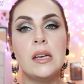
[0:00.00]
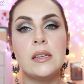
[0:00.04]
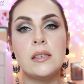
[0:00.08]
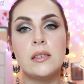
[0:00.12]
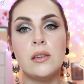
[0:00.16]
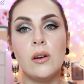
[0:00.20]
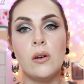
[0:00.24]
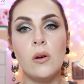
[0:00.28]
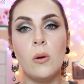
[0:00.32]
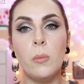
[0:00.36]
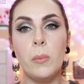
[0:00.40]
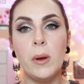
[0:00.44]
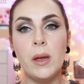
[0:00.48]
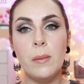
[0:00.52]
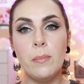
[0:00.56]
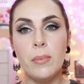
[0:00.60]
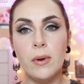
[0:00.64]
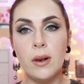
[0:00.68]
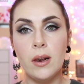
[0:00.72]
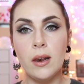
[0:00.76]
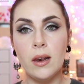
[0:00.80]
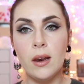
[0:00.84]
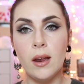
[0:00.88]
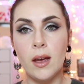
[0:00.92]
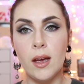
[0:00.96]
So
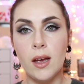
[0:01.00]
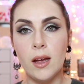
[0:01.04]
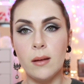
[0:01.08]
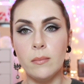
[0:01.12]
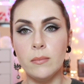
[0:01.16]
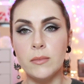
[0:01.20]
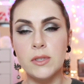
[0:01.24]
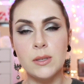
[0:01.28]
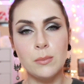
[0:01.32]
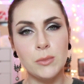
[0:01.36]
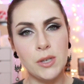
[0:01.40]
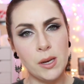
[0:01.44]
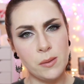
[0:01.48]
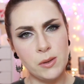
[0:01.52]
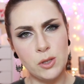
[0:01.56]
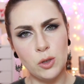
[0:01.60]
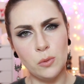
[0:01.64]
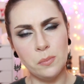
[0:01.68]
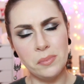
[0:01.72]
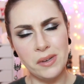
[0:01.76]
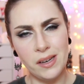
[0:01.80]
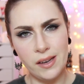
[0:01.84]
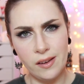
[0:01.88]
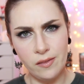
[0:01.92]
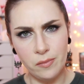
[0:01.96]
people um, sometimes
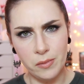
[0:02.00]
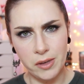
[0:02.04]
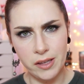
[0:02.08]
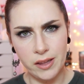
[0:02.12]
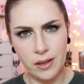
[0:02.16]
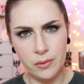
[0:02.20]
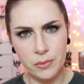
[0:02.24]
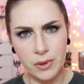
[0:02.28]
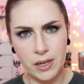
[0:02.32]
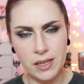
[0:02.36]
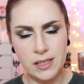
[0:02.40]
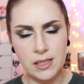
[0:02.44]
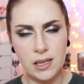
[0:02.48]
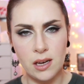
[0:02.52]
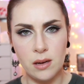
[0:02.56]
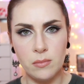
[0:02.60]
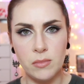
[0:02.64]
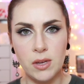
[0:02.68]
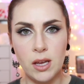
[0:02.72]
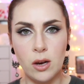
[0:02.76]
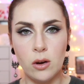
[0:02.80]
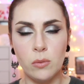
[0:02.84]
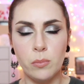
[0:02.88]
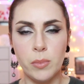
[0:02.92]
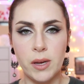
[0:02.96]
don't believe me that when I say
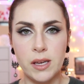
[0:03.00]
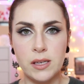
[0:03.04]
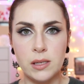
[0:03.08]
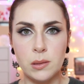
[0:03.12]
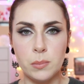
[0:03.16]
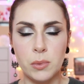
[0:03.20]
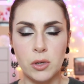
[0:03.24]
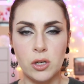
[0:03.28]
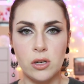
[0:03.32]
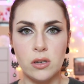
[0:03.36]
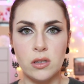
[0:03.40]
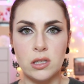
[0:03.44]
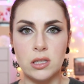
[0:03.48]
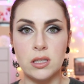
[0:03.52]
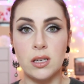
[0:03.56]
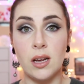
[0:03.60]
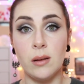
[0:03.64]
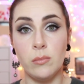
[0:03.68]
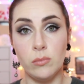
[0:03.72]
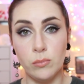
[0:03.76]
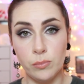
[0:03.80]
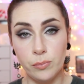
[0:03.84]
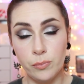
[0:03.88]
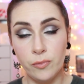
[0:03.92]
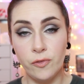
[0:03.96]
I'm yellow based because
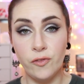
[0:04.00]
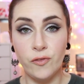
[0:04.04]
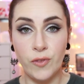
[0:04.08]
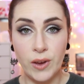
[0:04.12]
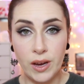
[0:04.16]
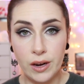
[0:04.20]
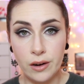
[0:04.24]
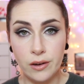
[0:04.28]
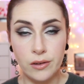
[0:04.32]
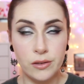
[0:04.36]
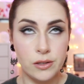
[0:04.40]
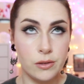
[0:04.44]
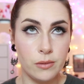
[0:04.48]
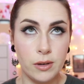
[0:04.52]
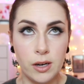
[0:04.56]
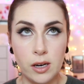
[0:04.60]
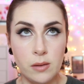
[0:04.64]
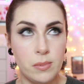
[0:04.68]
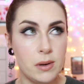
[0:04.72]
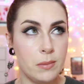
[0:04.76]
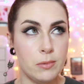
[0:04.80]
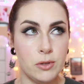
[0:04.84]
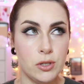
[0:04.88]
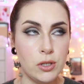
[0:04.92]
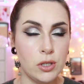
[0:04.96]
I'm fair, so a
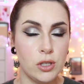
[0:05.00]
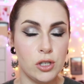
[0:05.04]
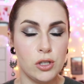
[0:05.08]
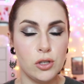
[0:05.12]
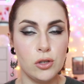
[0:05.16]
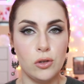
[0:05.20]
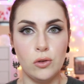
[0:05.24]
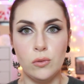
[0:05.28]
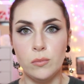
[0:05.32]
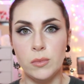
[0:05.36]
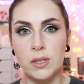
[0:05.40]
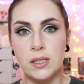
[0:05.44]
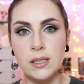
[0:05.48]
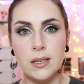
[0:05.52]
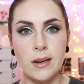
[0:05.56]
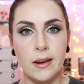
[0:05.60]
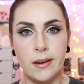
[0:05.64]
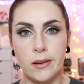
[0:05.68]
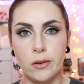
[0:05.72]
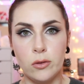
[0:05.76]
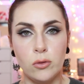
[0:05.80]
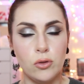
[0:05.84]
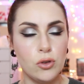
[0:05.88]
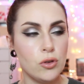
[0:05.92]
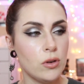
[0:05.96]
lot of people just assume it's
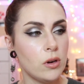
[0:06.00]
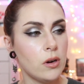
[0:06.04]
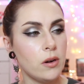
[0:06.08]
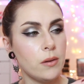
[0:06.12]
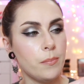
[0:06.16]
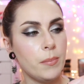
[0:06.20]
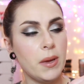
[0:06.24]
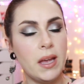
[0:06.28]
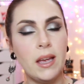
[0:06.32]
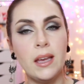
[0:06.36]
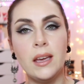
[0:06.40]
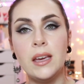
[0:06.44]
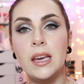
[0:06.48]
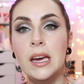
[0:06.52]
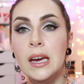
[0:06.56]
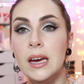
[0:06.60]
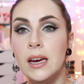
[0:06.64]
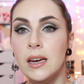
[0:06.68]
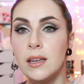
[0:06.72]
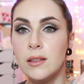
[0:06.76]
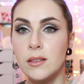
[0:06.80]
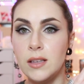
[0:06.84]
like neutral or pink.